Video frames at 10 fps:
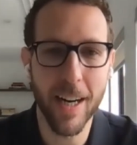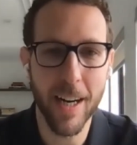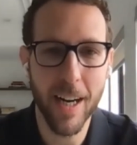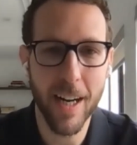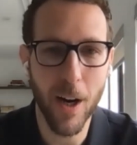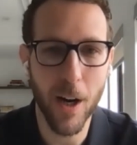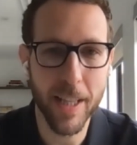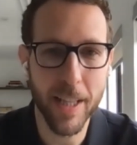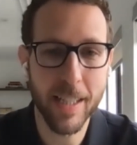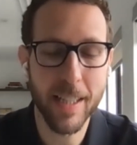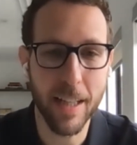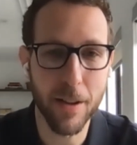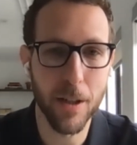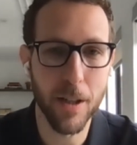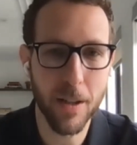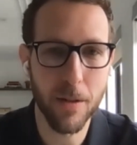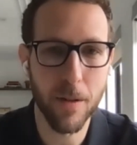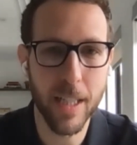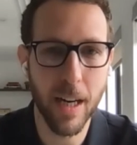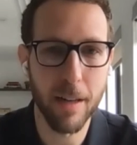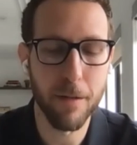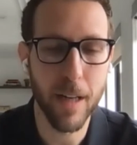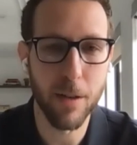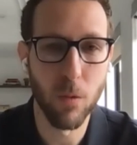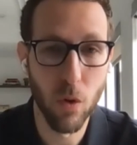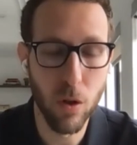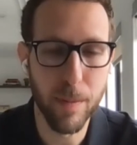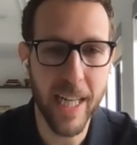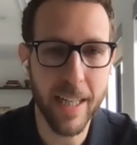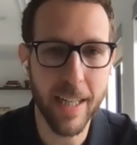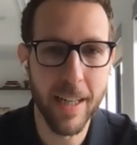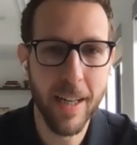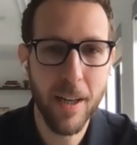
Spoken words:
on this 1033 Dodd-Frank rulemaking.